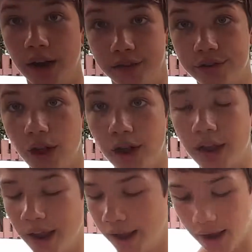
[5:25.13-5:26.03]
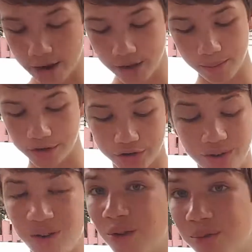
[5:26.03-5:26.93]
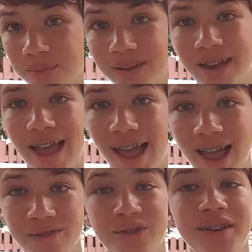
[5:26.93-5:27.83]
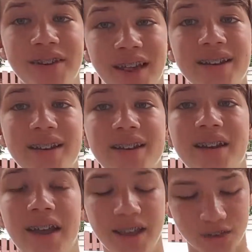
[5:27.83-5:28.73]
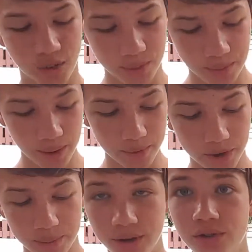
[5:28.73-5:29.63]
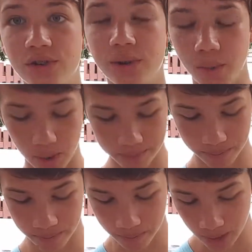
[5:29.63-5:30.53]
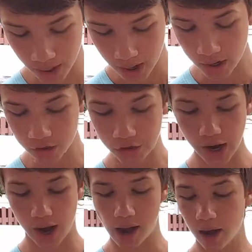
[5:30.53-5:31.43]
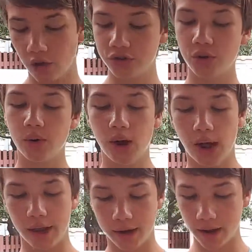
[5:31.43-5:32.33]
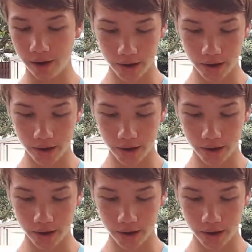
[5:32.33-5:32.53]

kind of suck. And then my Schrader valve would be heavily dented, so it probably couldn't be used anymore. So yeah, also I kind of